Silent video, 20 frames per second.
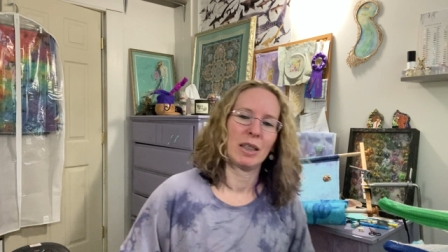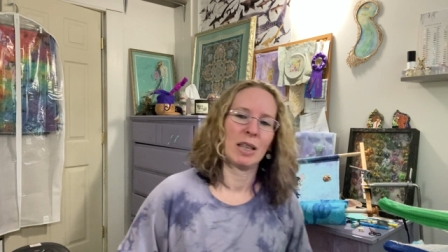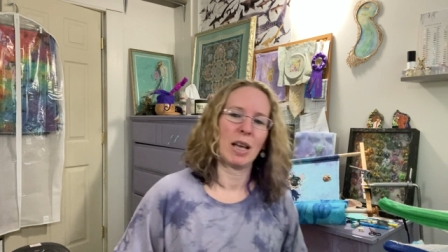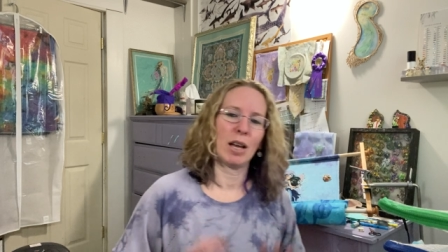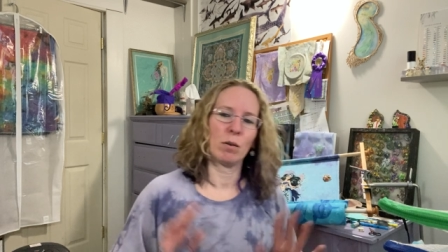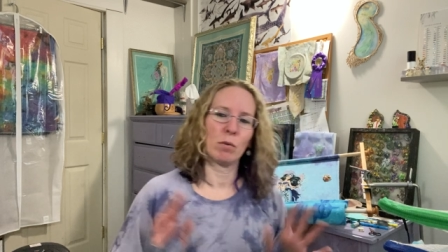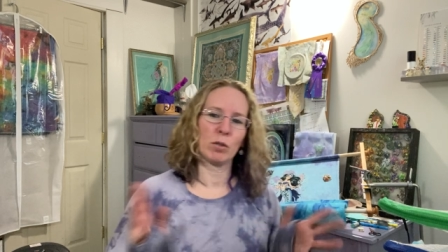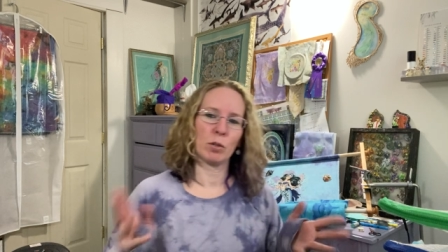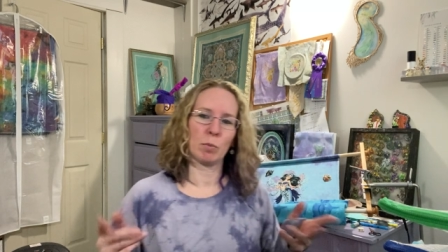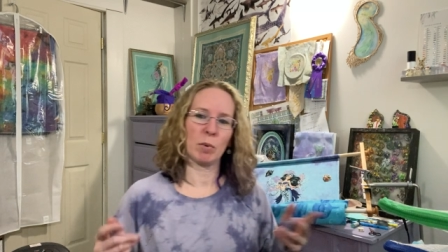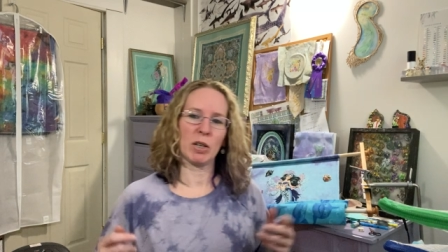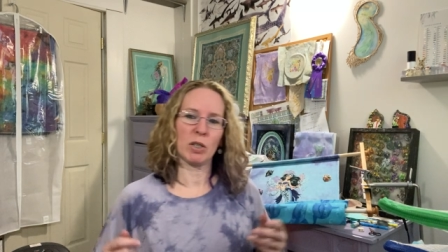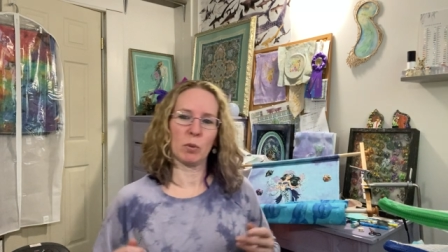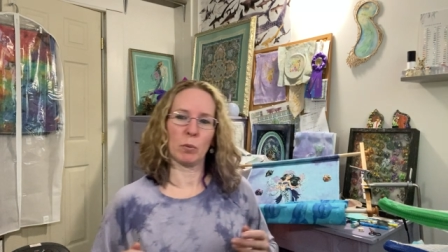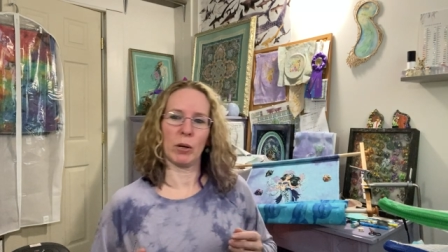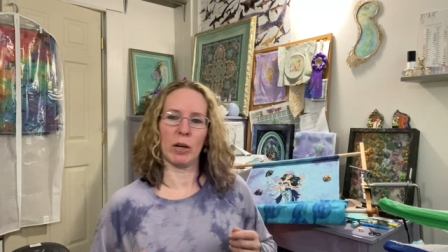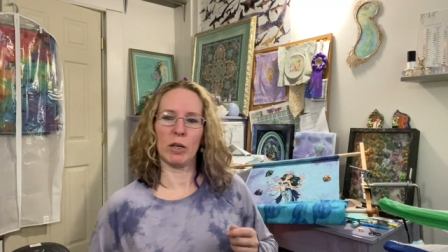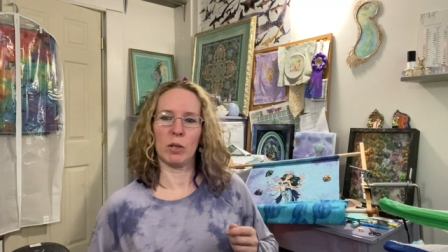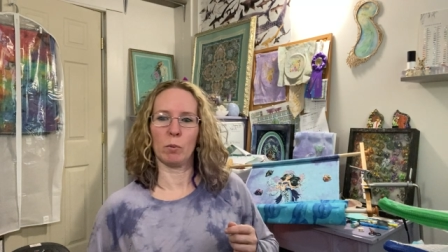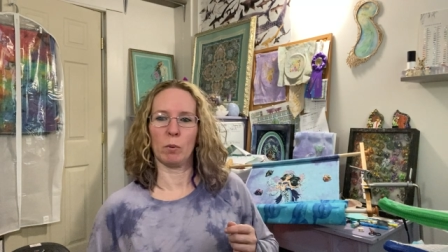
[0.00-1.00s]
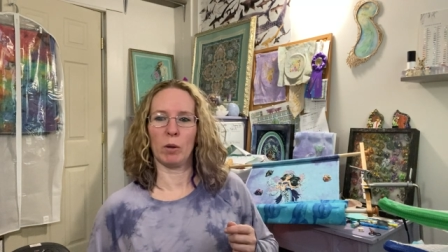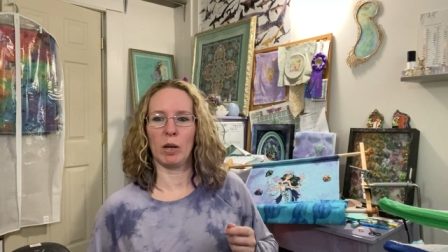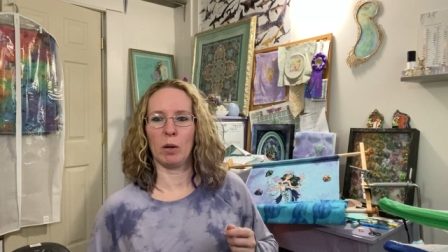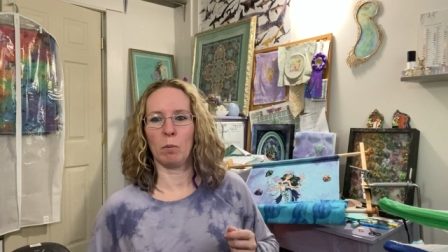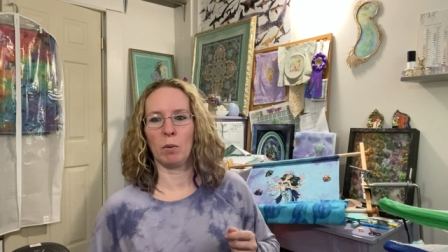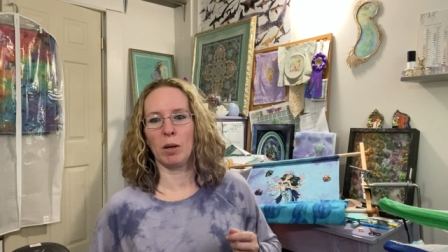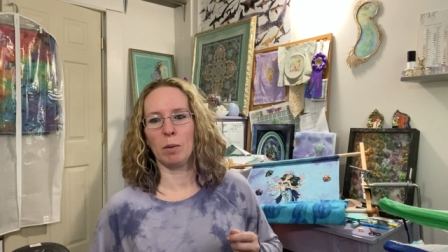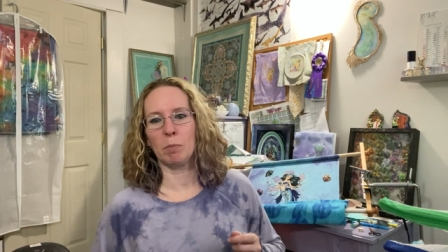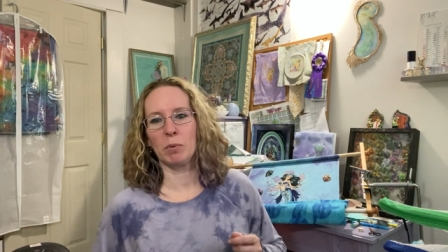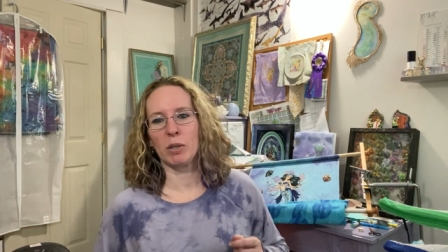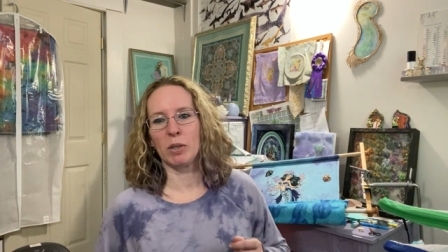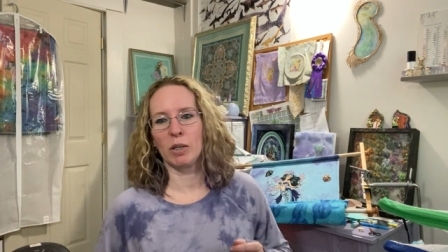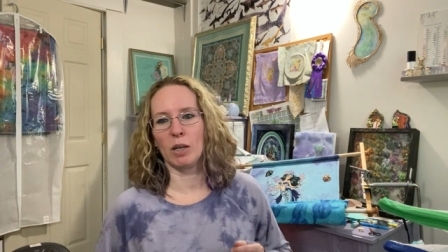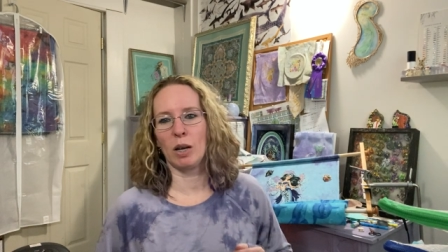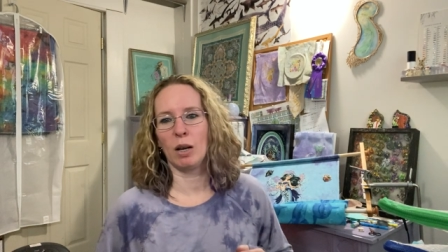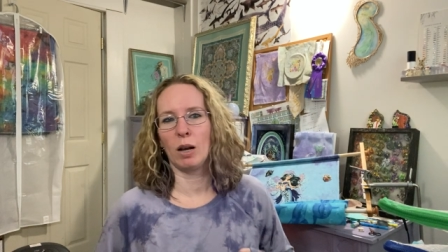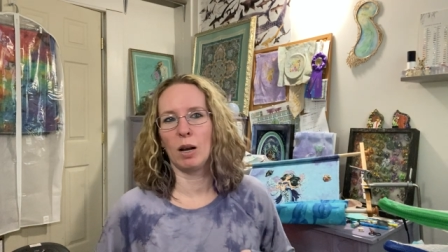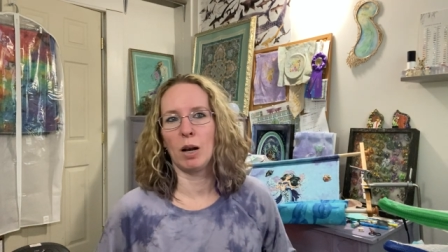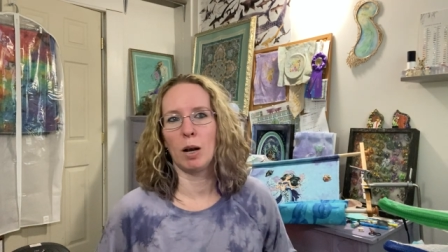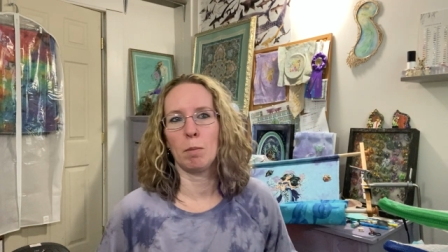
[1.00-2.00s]
that was my 2020 WIPs.
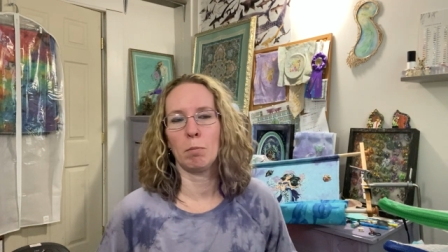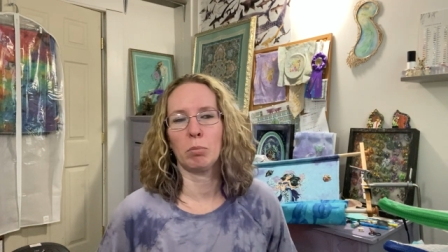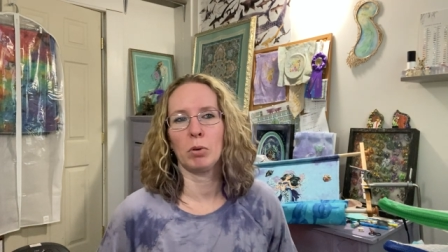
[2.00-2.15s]
Um,